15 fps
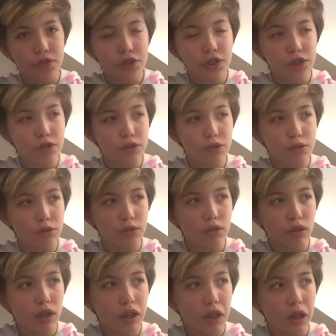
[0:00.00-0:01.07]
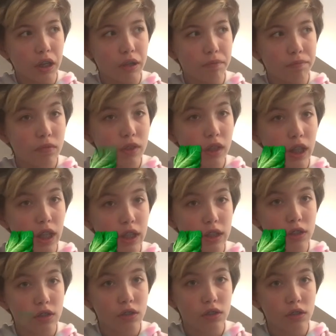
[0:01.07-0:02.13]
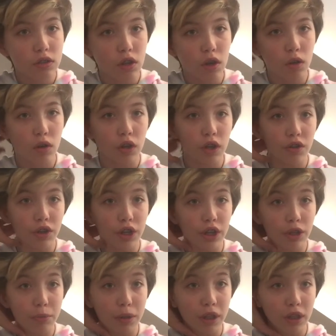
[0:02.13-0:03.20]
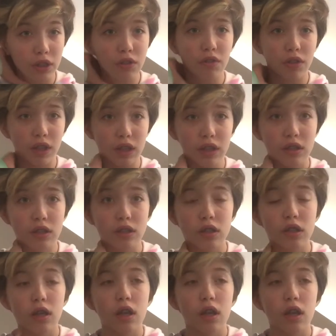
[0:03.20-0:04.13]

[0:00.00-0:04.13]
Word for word: to um, let us go another year because of this,